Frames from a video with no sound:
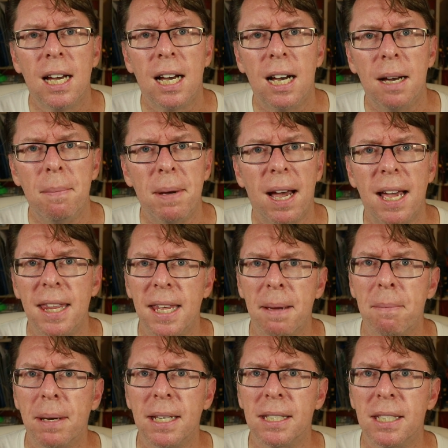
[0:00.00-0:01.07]
and
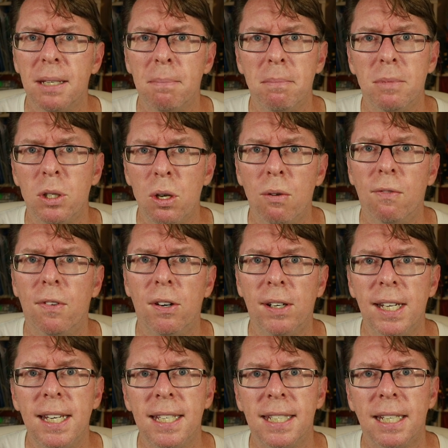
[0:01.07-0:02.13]
that makes it not
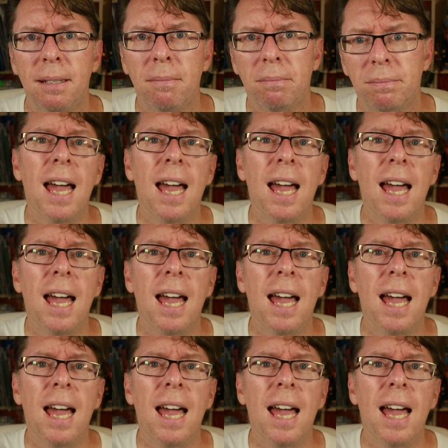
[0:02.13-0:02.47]
very easy.